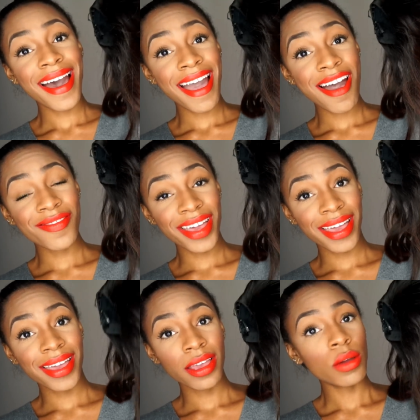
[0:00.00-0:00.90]
I have
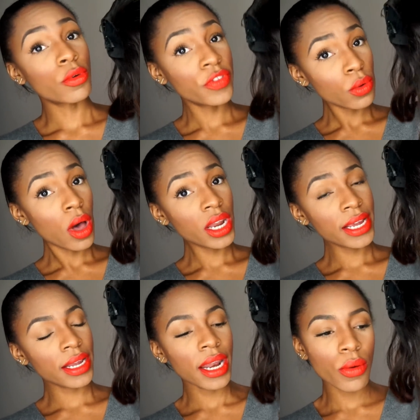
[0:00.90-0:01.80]
a review on
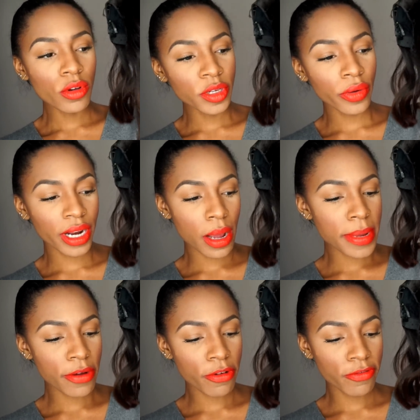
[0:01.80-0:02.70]
it and I will be doing an
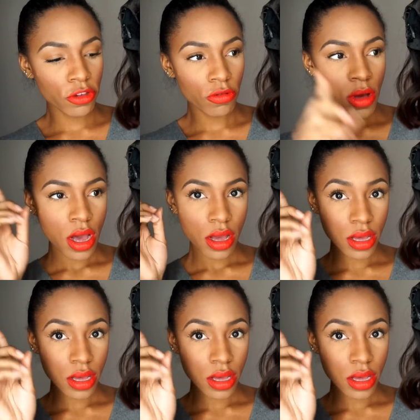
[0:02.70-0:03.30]
updated review